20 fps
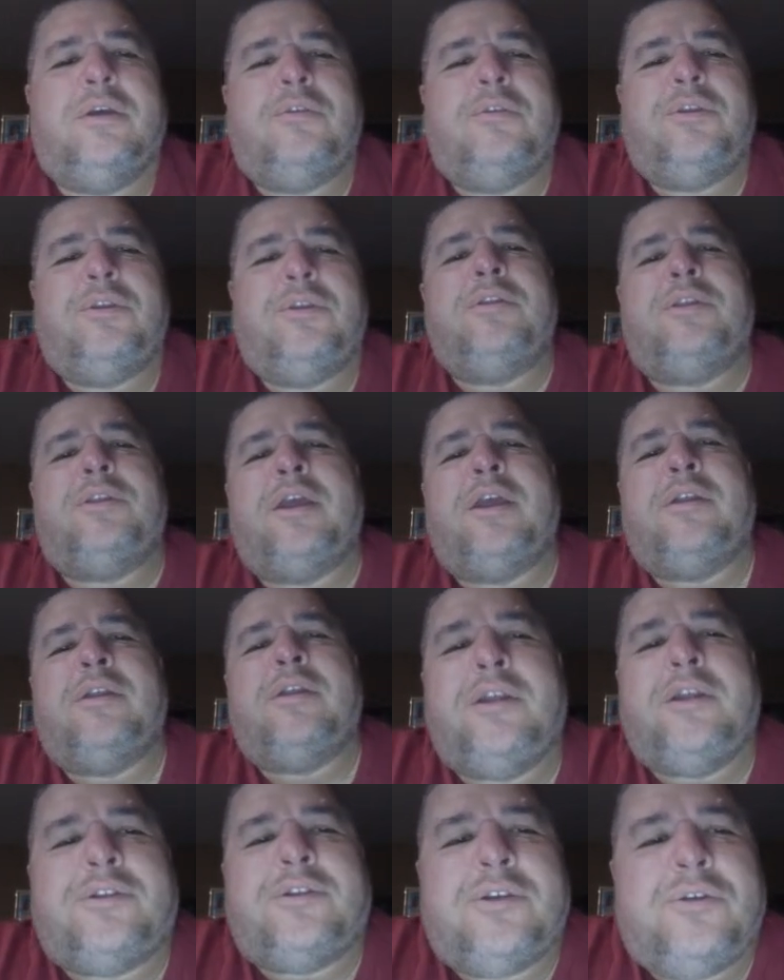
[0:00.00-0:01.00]
Then they
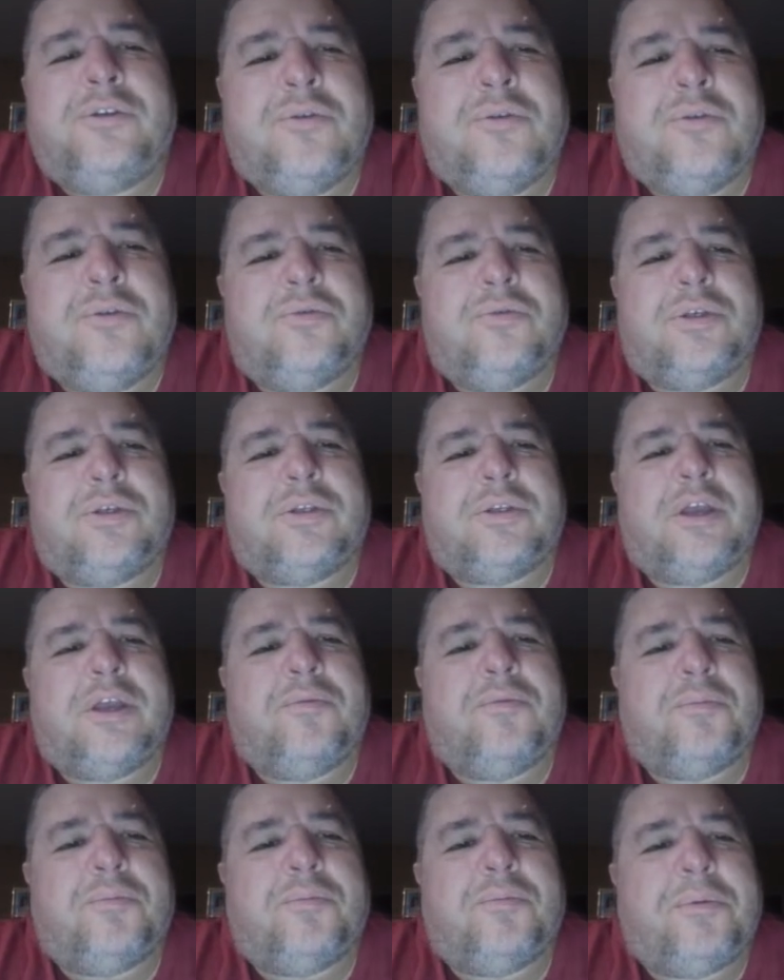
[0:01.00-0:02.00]
need to use, they
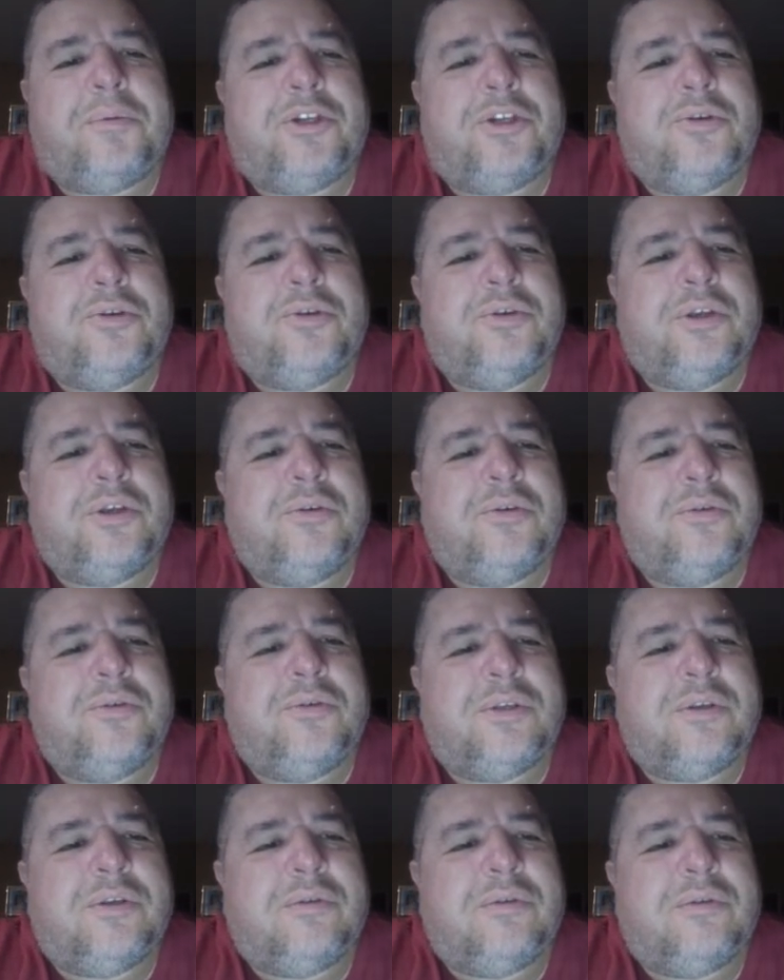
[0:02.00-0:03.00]
will probably choose to
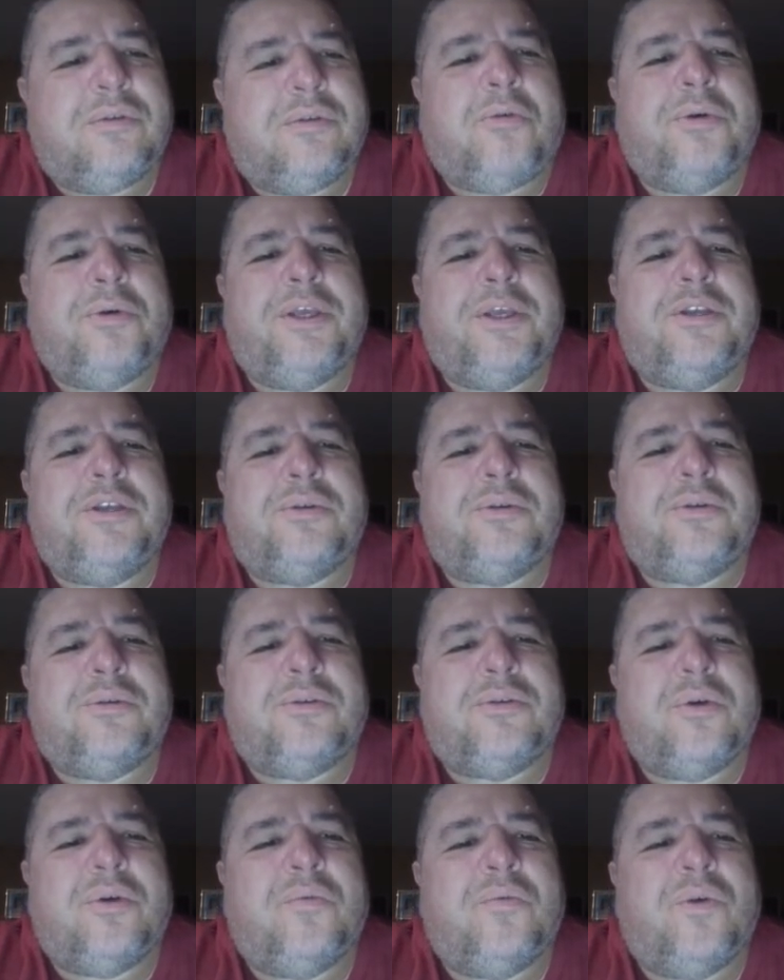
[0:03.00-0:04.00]
use all of these or
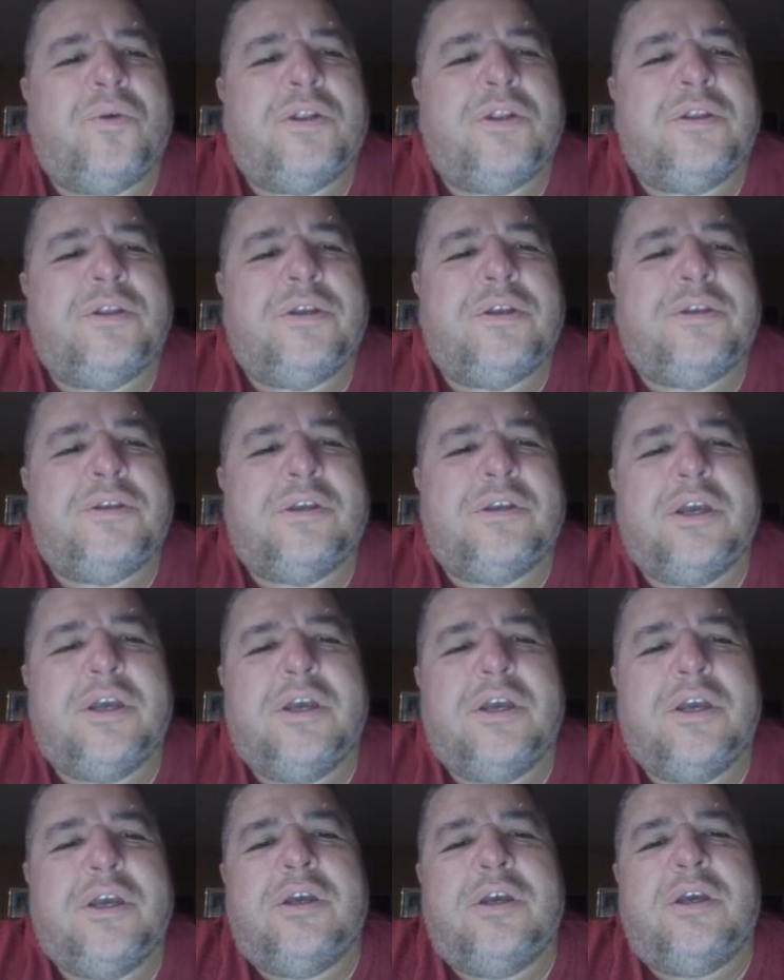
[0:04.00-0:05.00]
certain one of these
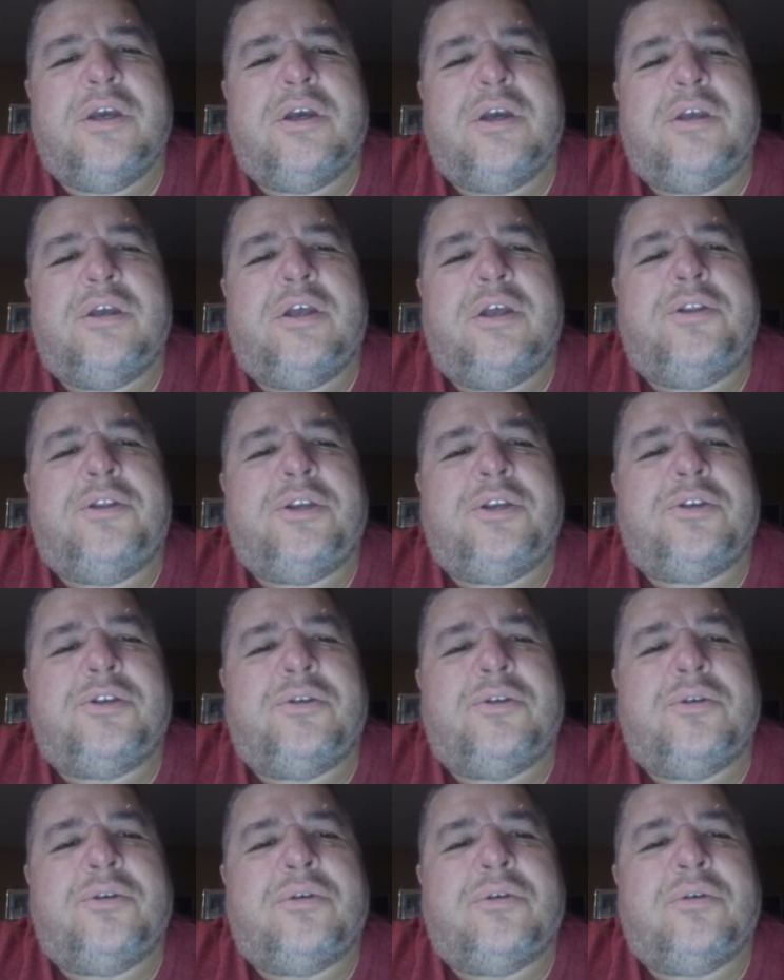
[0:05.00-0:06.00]

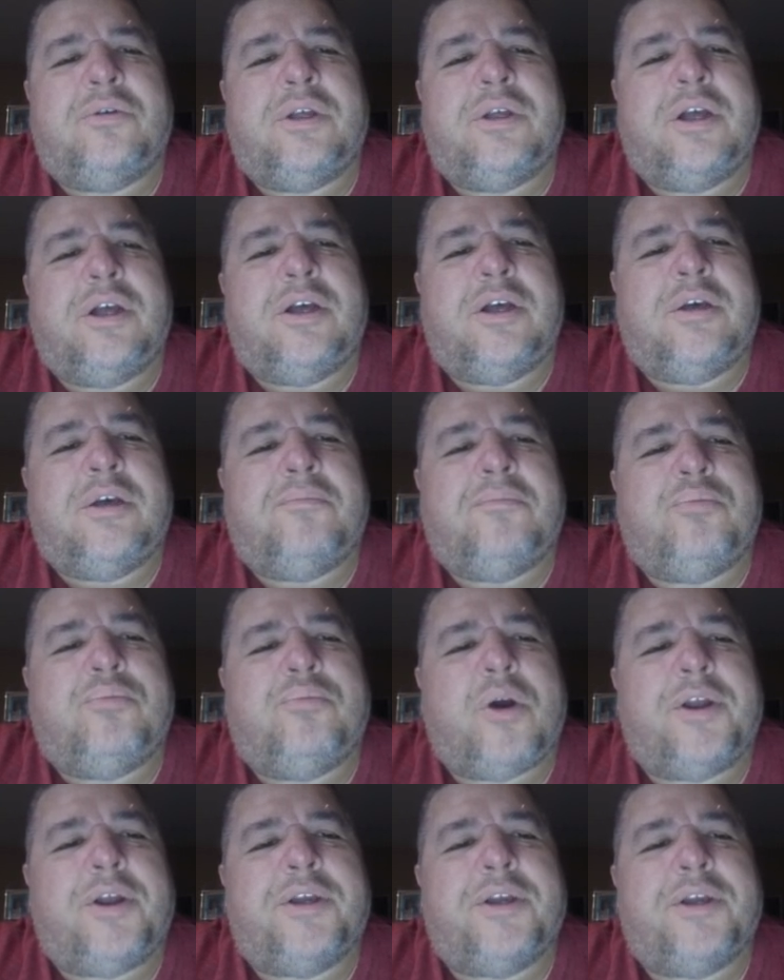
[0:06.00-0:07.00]
additional um,
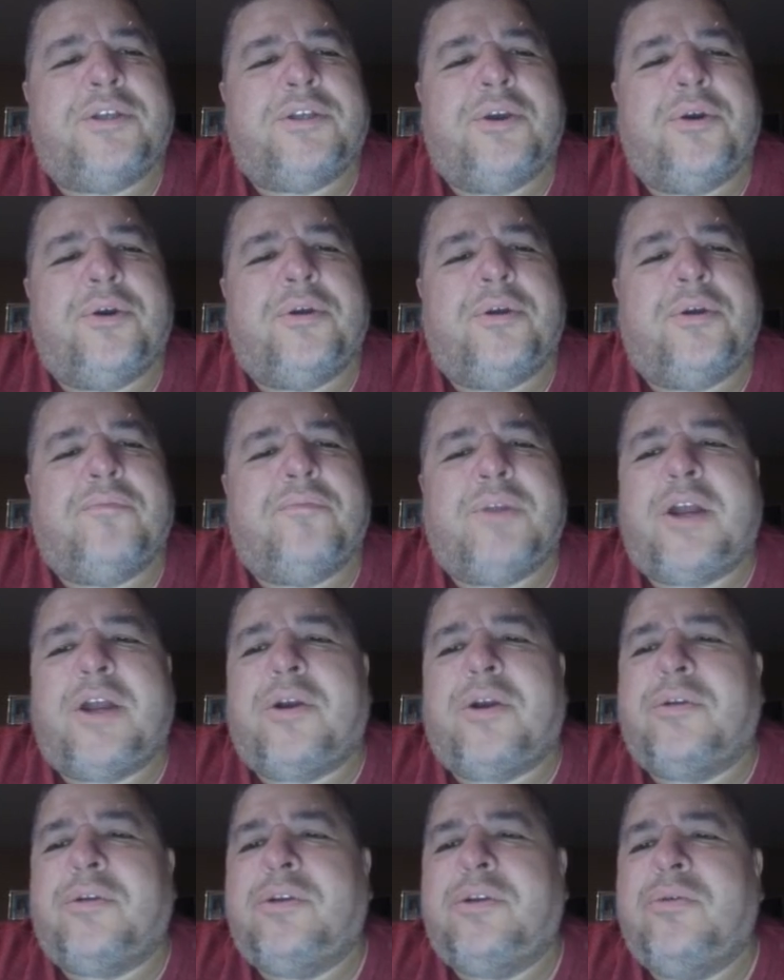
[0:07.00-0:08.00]
products here
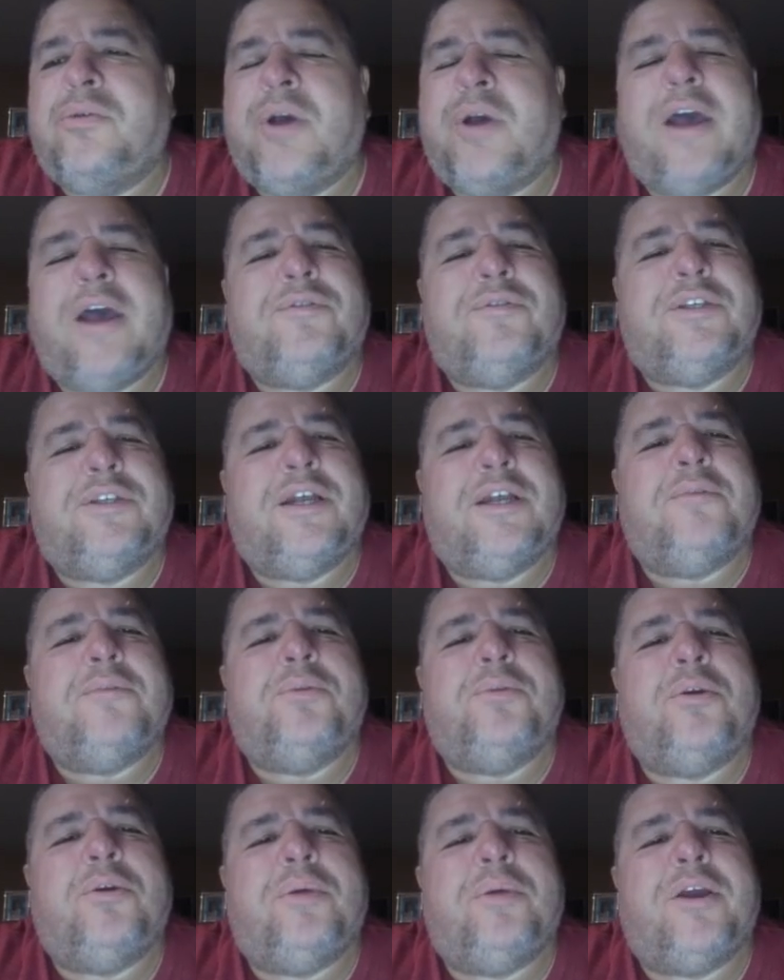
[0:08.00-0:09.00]
that you will have set
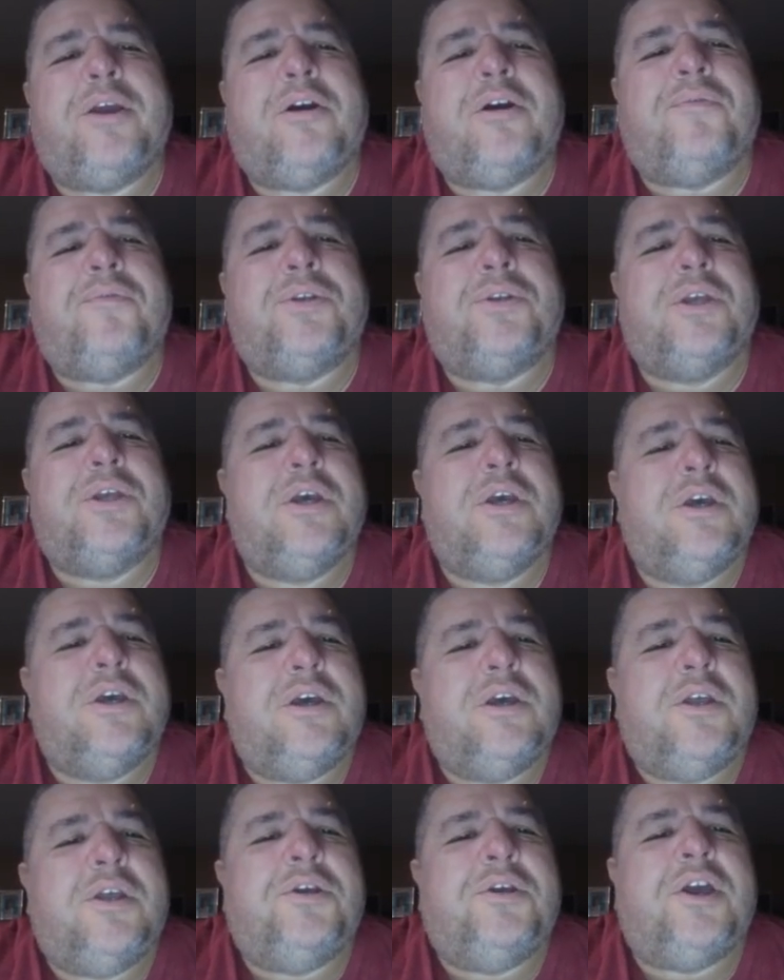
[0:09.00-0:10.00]
up in your back office,
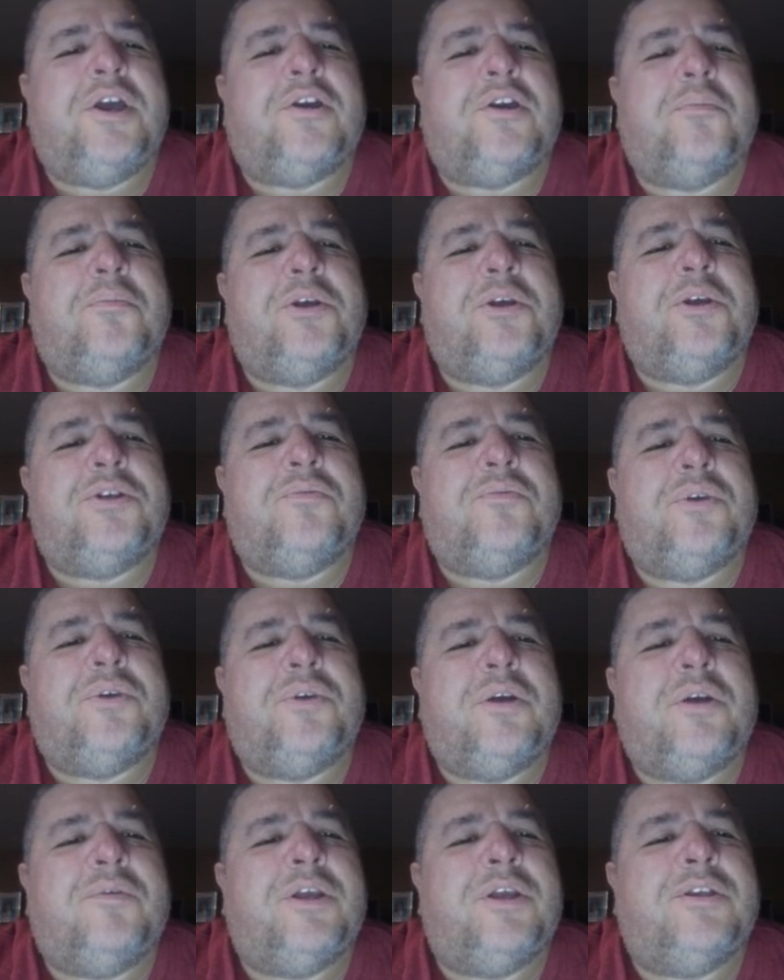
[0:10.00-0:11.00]
and you get commission
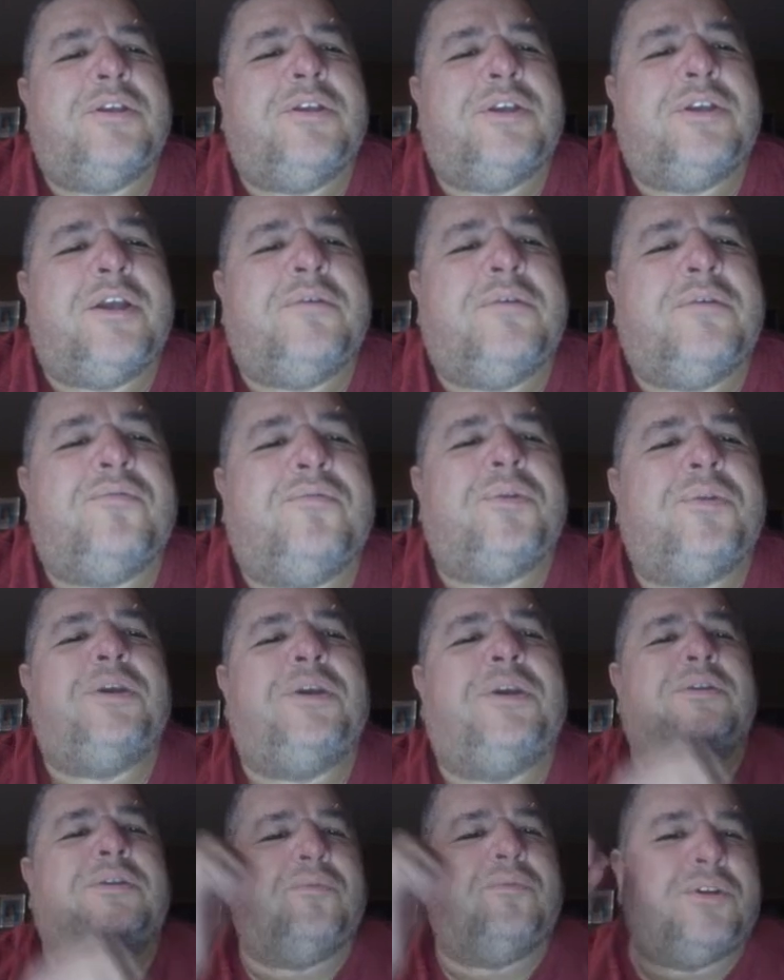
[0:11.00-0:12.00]
whenever they sign up for
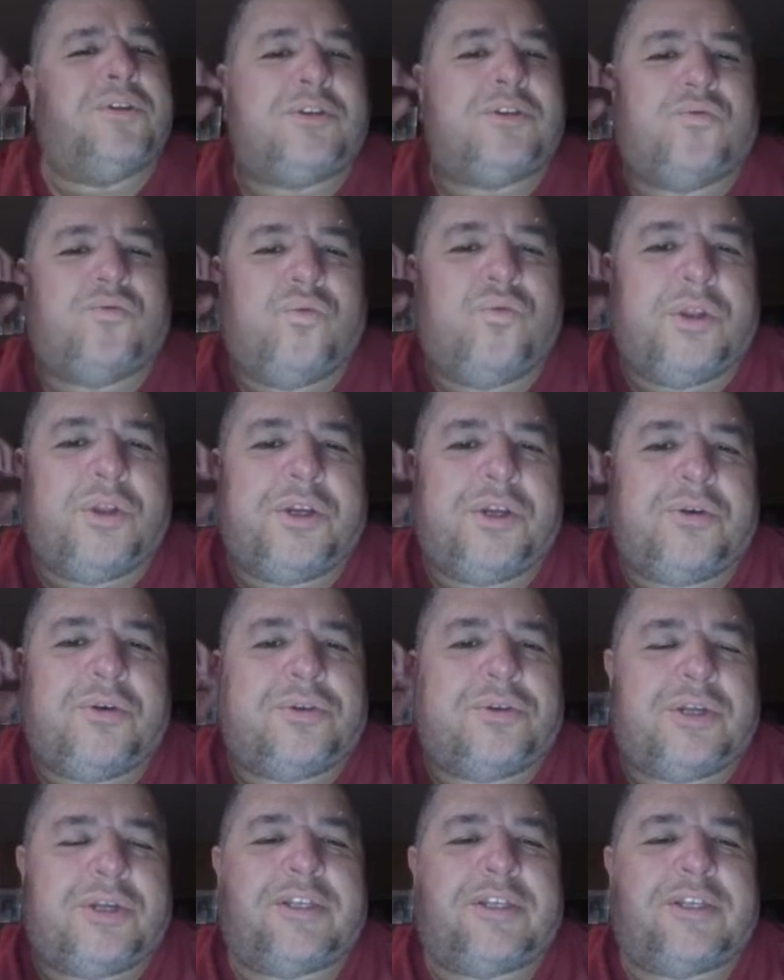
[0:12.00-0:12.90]
these, which is really cool.